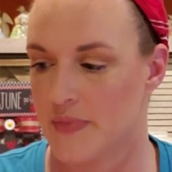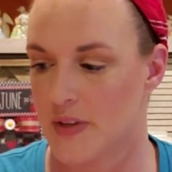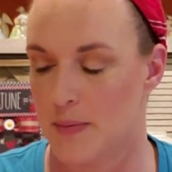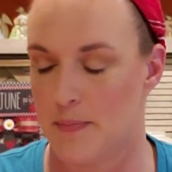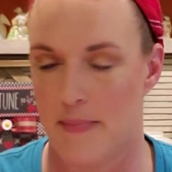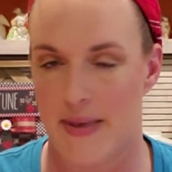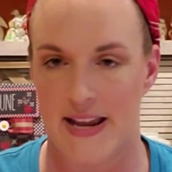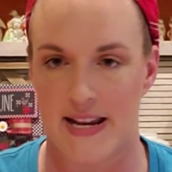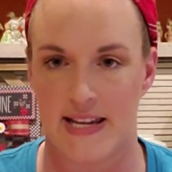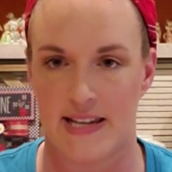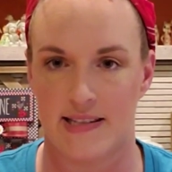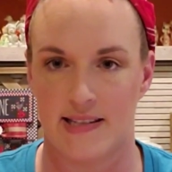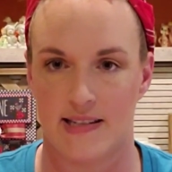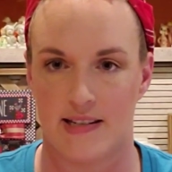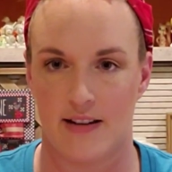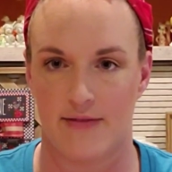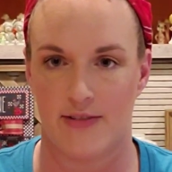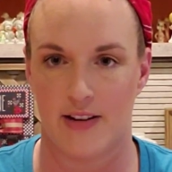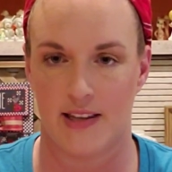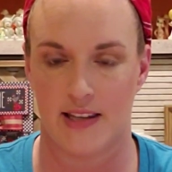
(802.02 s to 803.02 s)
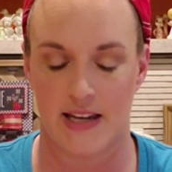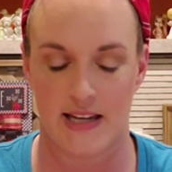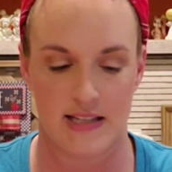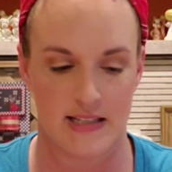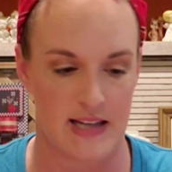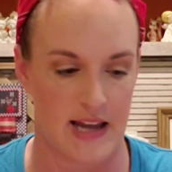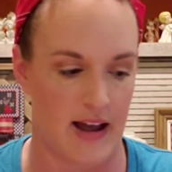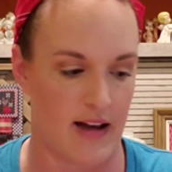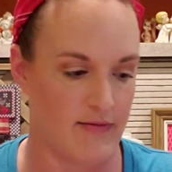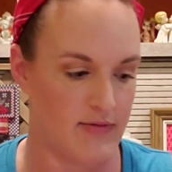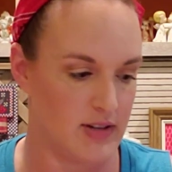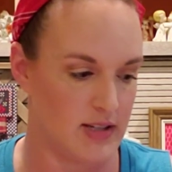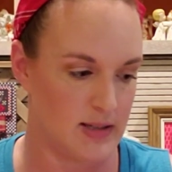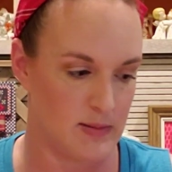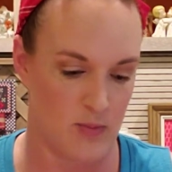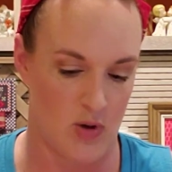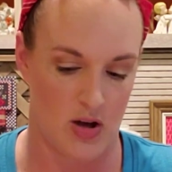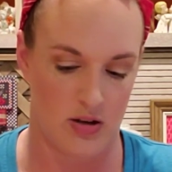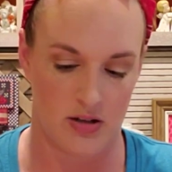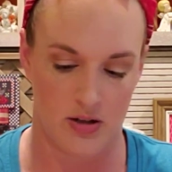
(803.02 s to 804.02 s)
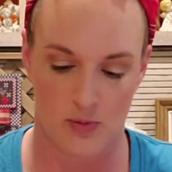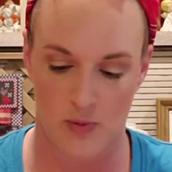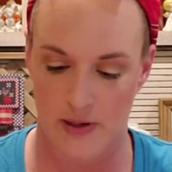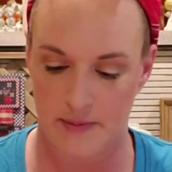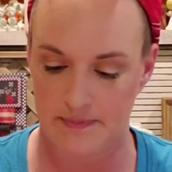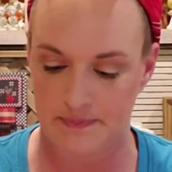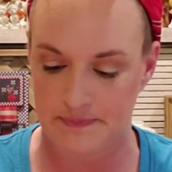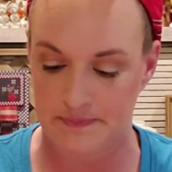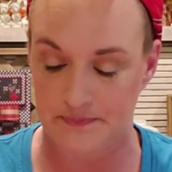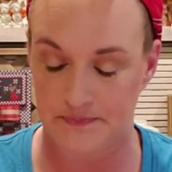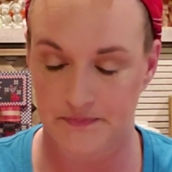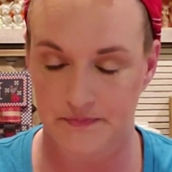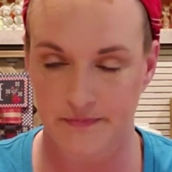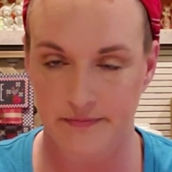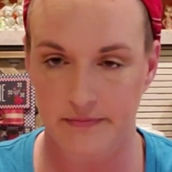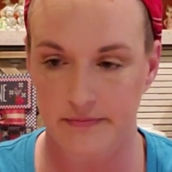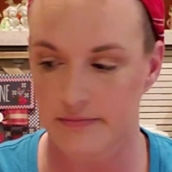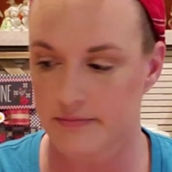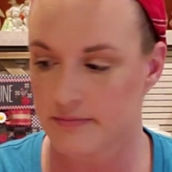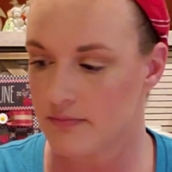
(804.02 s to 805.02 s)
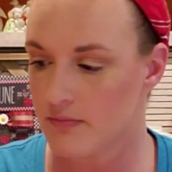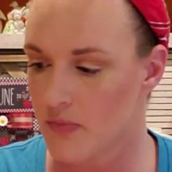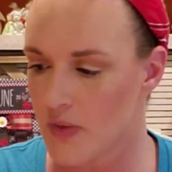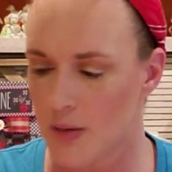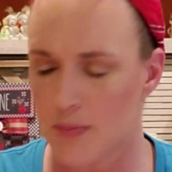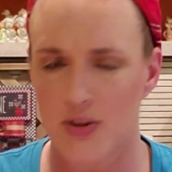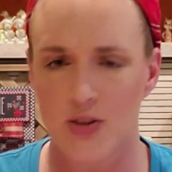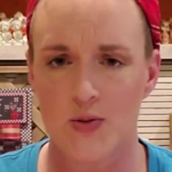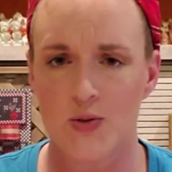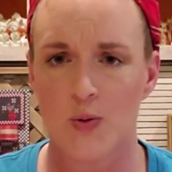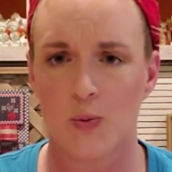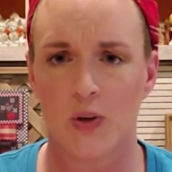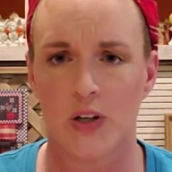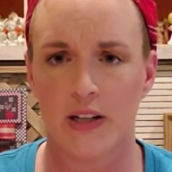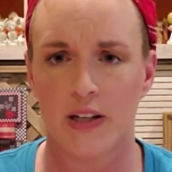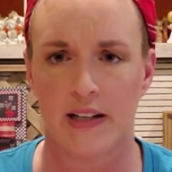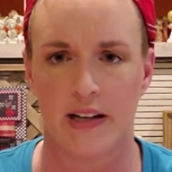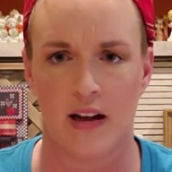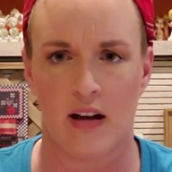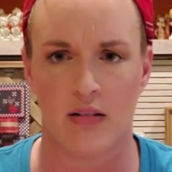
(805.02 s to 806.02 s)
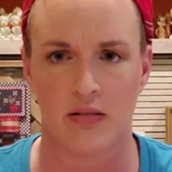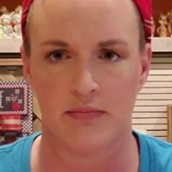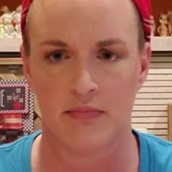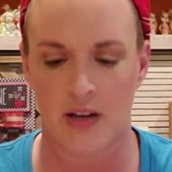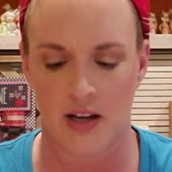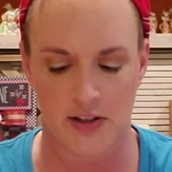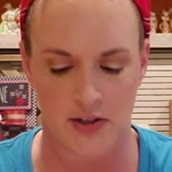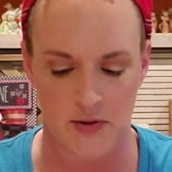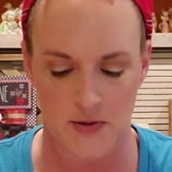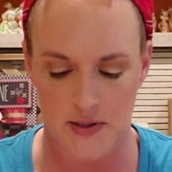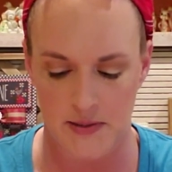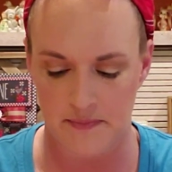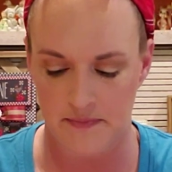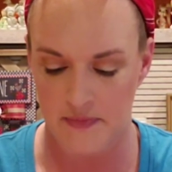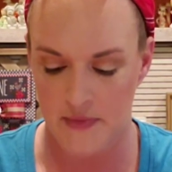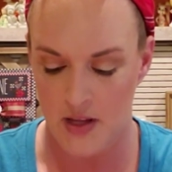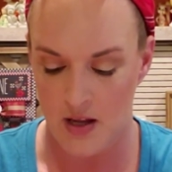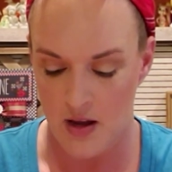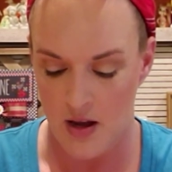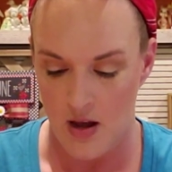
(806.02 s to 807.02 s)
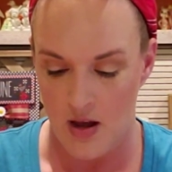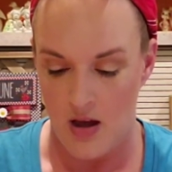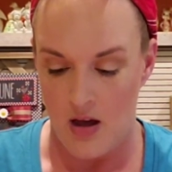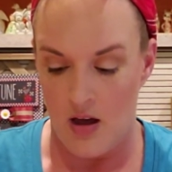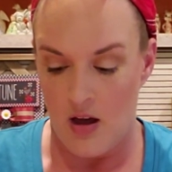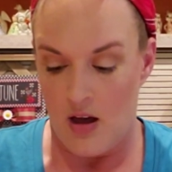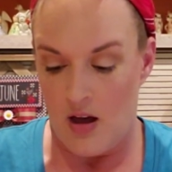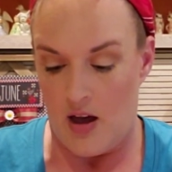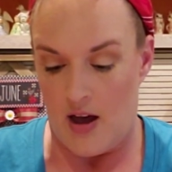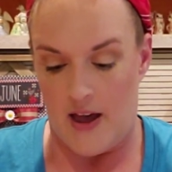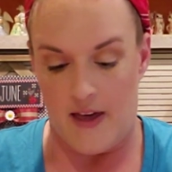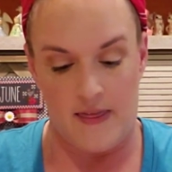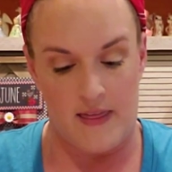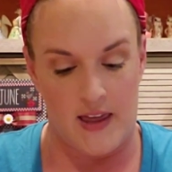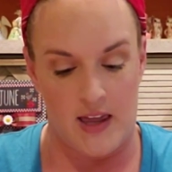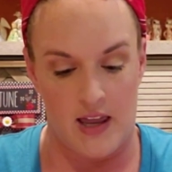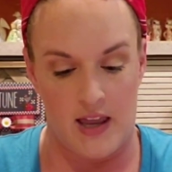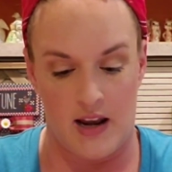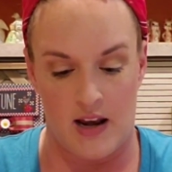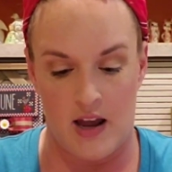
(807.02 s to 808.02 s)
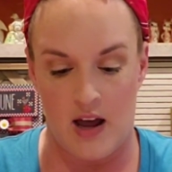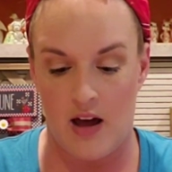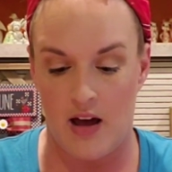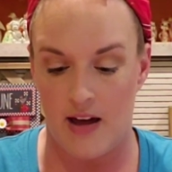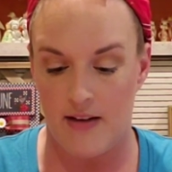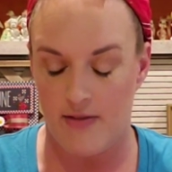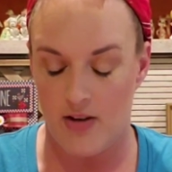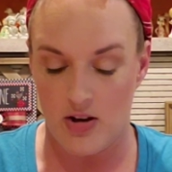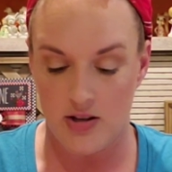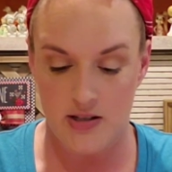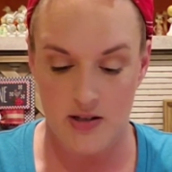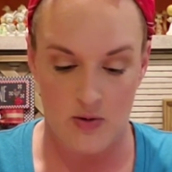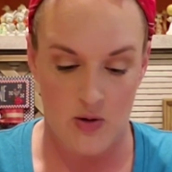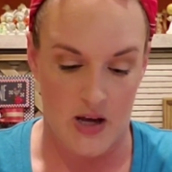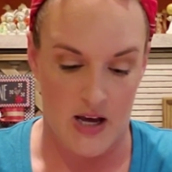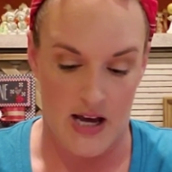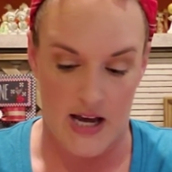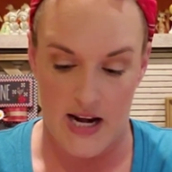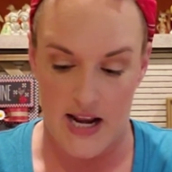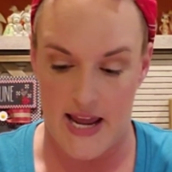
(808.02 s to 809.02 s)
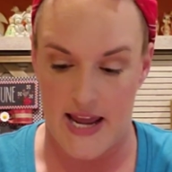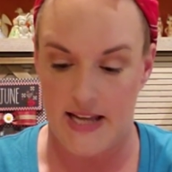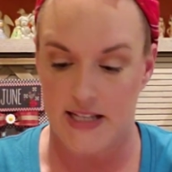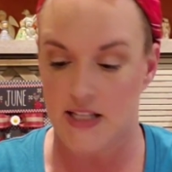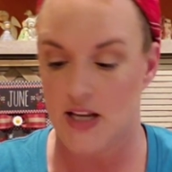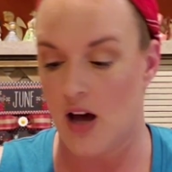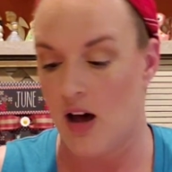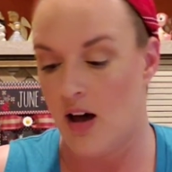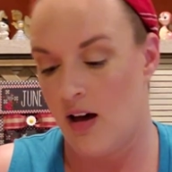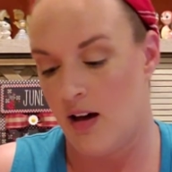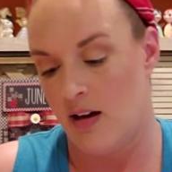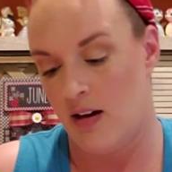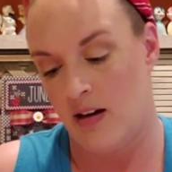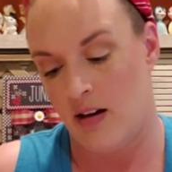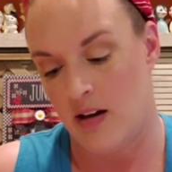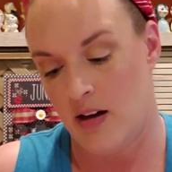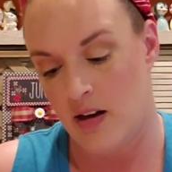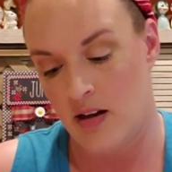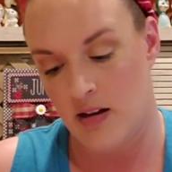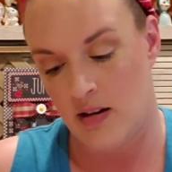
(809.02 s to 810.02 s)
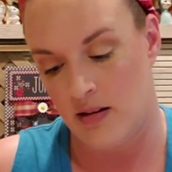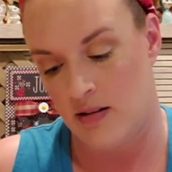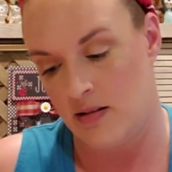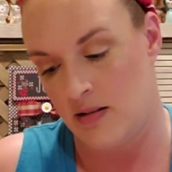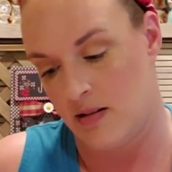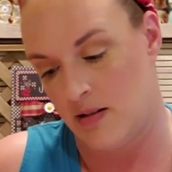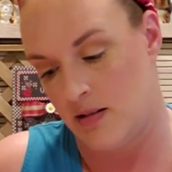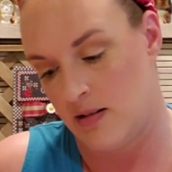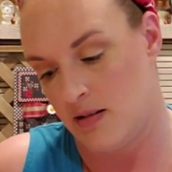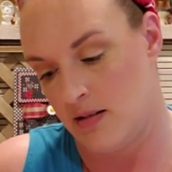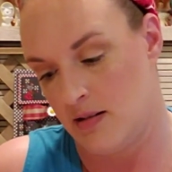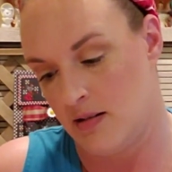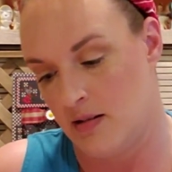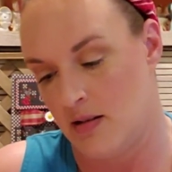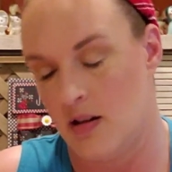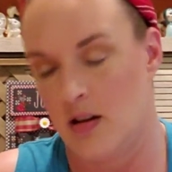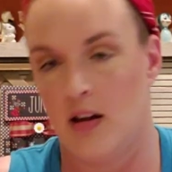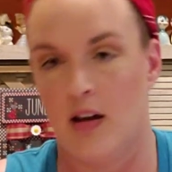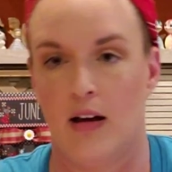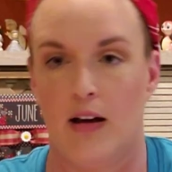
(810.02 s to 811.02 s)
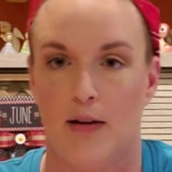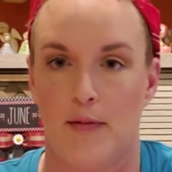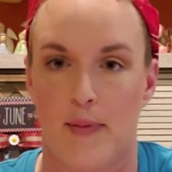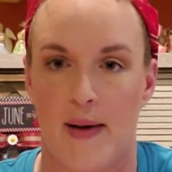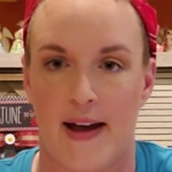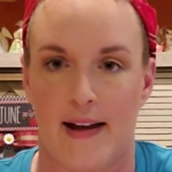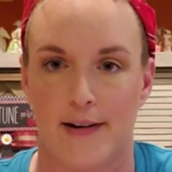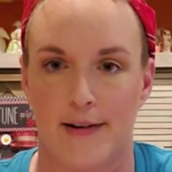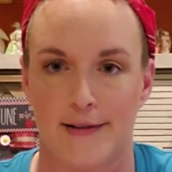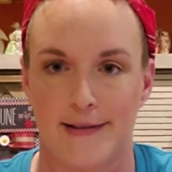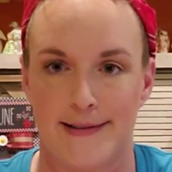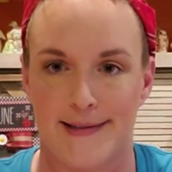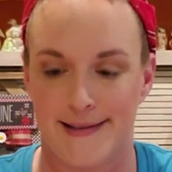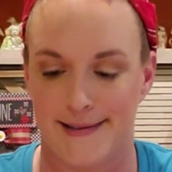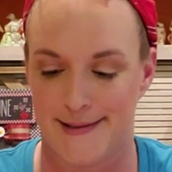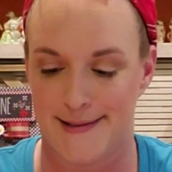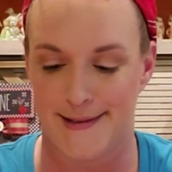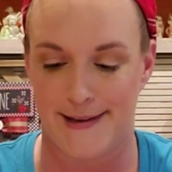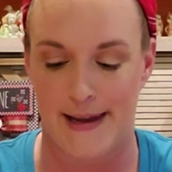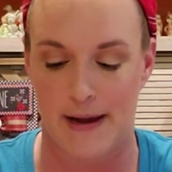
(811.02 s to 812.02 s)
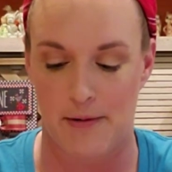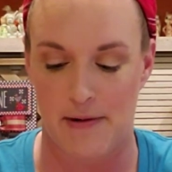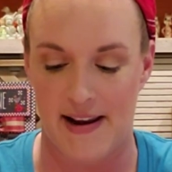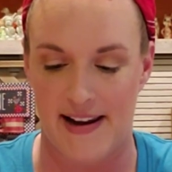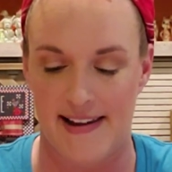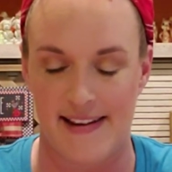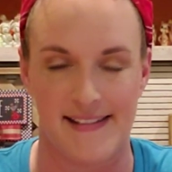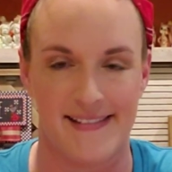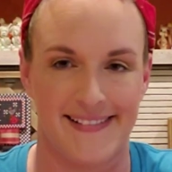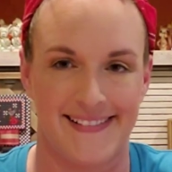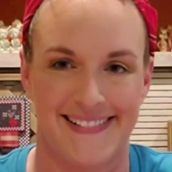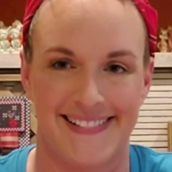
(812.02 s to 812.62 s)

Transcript: Mania stuff. I like to have the smaller one. But those will work, and I'll use them. And then I've also got a ton of patterns, so get ready.